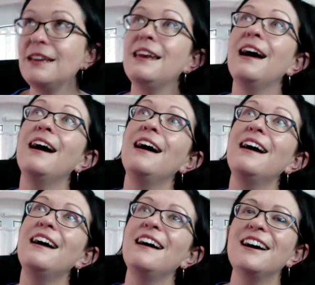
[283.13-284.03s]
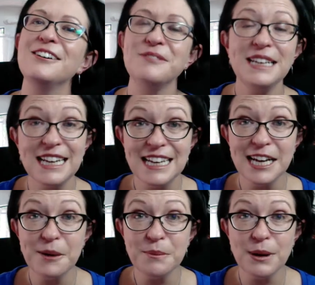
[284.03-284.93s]
We need an
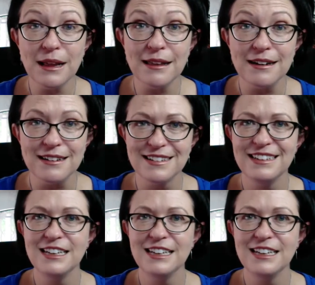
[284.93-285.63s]
umbrella.